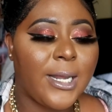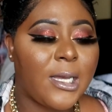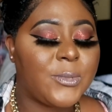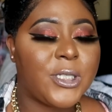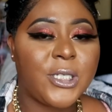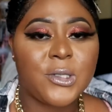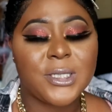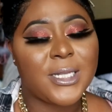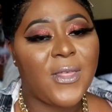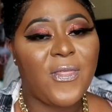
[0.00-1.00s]
now I'm just
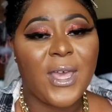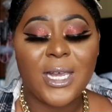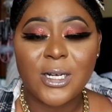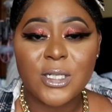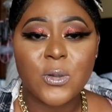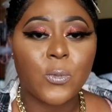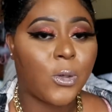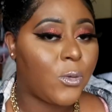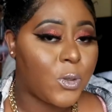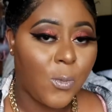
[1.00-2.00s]
using the Thayer's
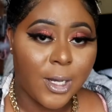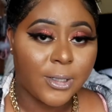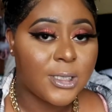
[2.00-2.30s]
Rose Water